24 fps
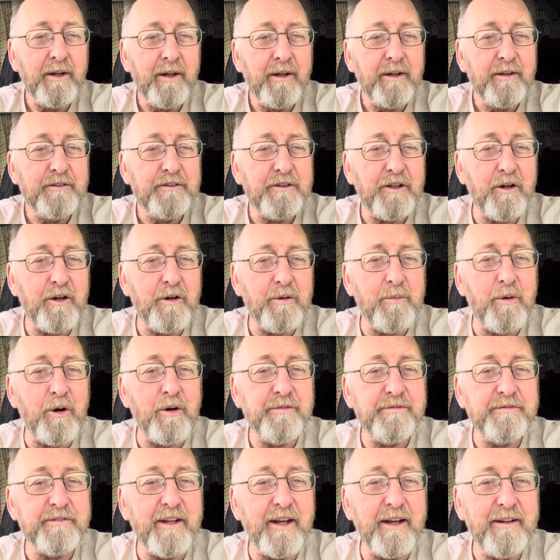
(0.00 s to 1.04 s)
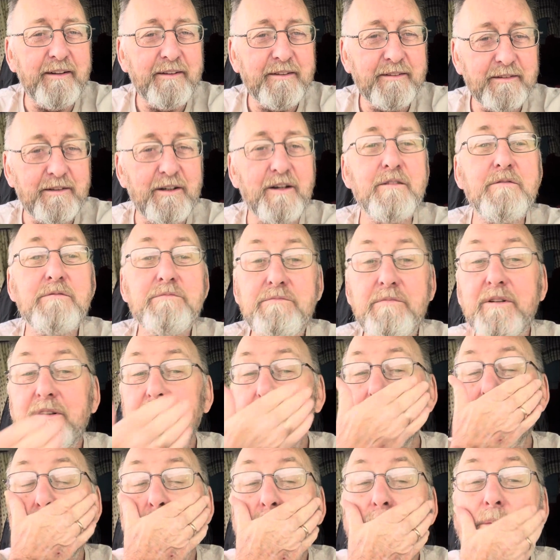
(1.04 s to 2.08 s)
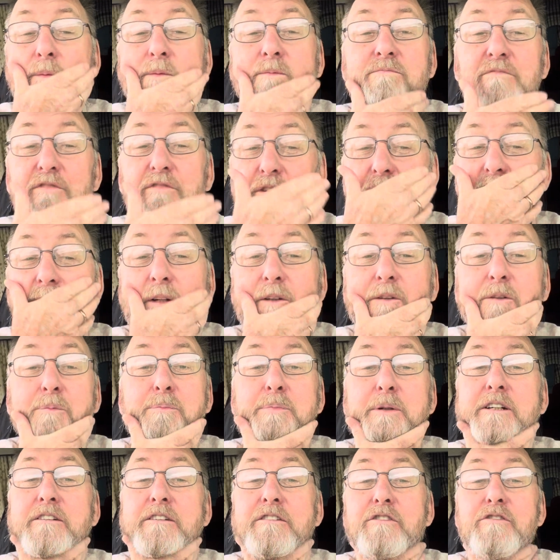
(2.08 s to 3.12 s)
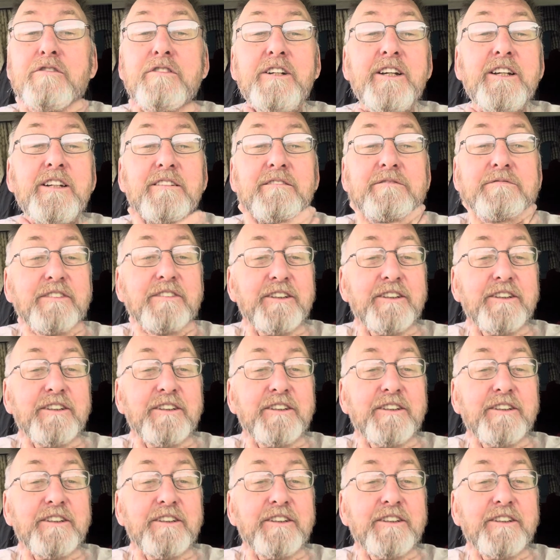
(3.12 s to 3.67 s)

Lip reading: So I'm off now. Oh, there's the beard looking.